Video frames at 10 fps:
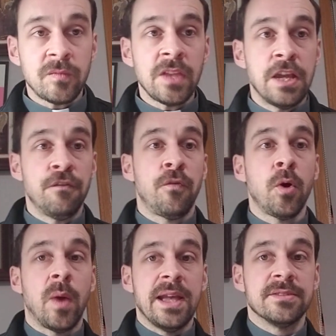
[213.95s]
in
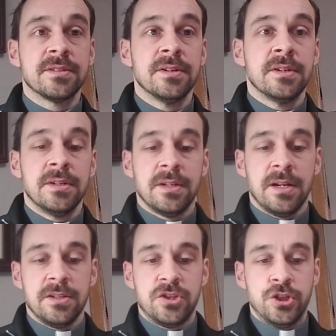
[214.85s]
four ways
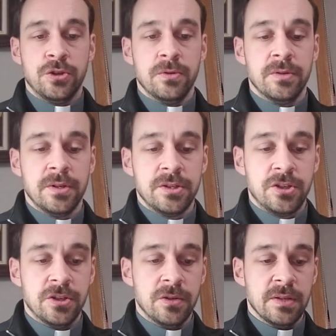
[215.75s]
to
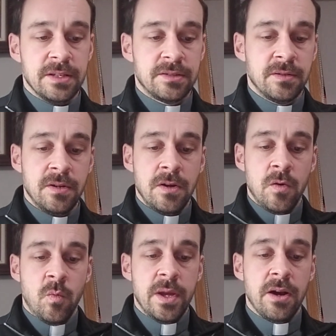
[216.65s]
do this.
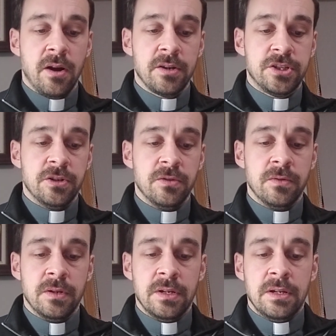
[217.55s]
We are
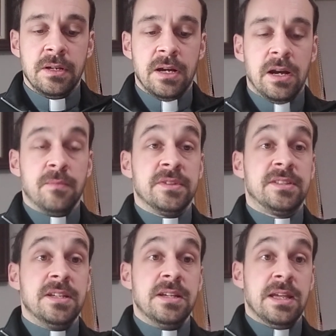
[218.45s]
to
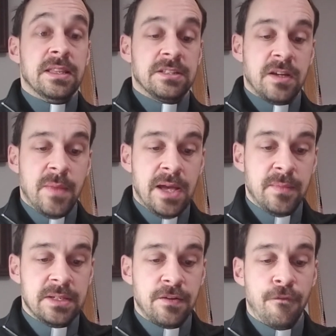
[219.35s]
see in this
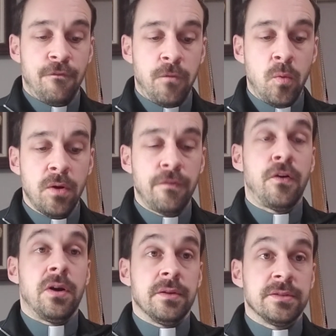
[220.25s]
commandment four
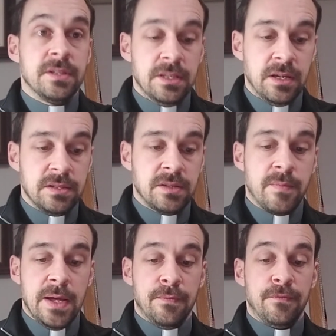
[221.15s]
fathers in this
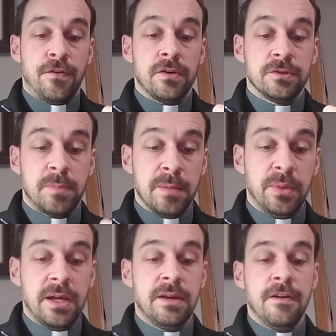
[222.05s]
commandment: fathers by
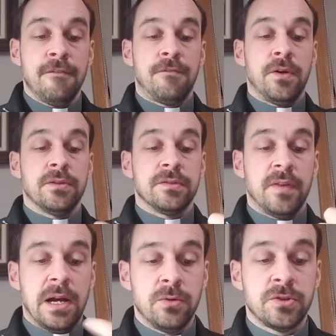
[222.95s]
blood, fathers of
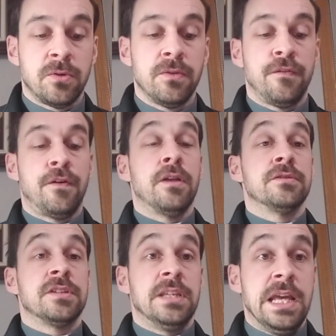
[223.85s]
household,
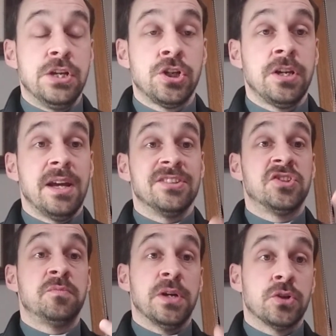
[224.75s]
fathers of the nation, and
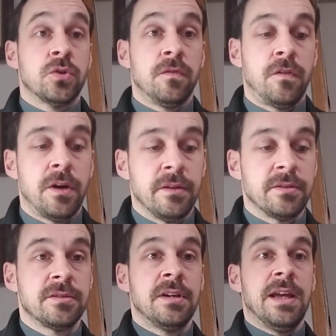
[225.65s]
spiritual
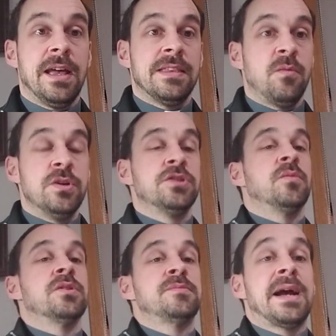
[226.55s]
fathers, and that we
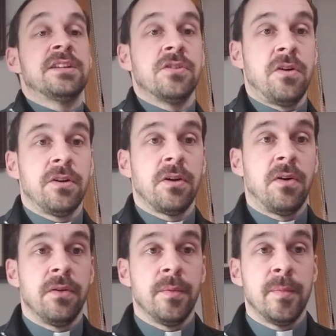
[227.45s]
should respect and honor
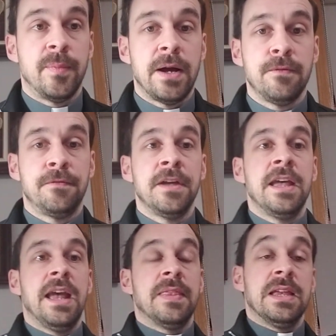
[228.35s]
all of them above,
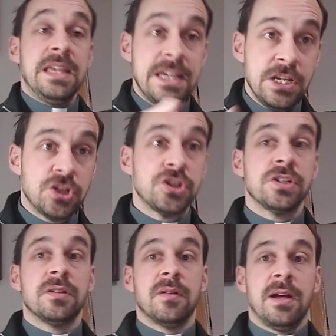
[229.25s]
and that
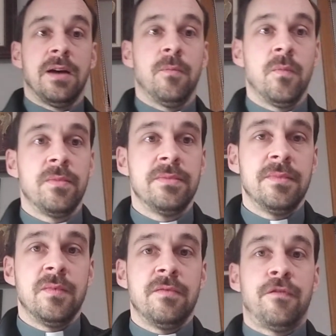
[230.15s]
each
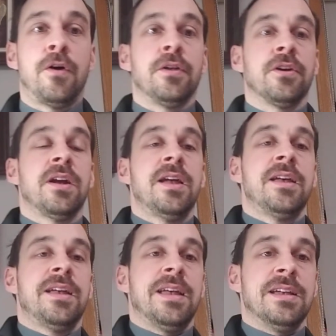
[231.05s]
father
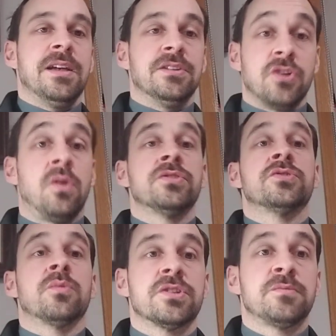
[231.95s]
is
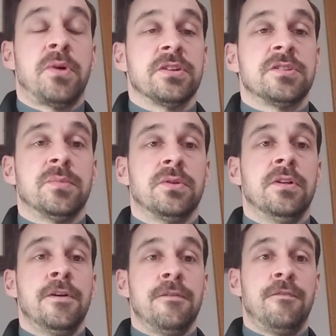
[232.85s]
also responsible
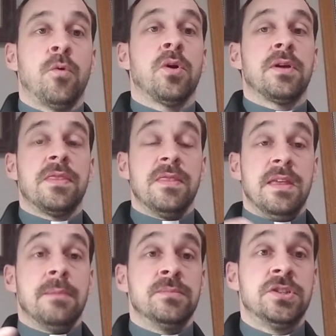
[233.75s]
for
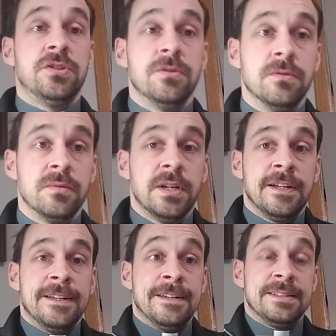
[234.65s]
them to
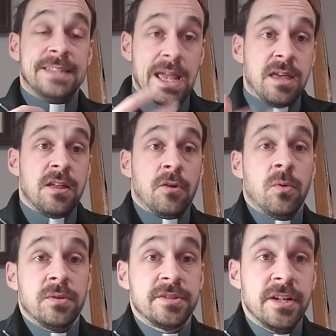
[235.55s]
take their
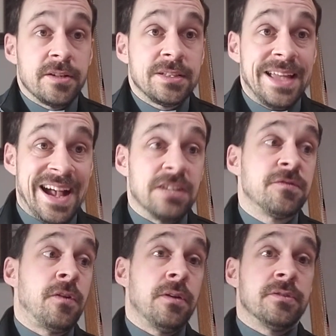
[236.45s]
role seriously as
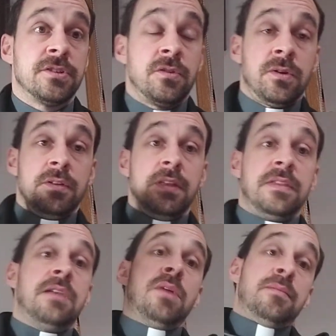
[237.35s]
fathers in order that
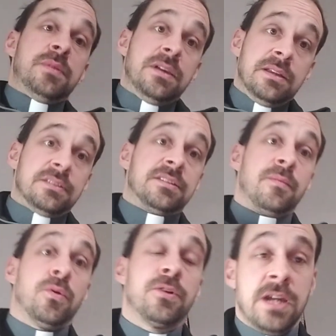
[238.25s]
they might be in
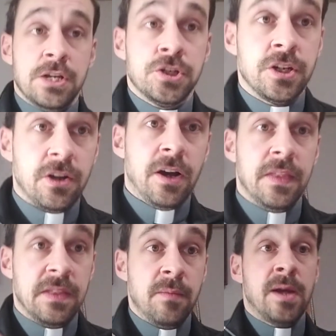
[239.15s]
subordination to God,
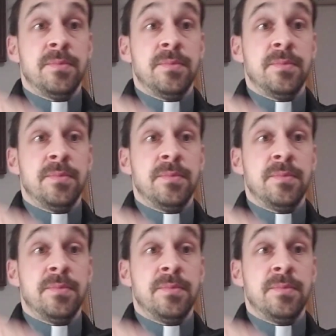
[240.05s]
that they might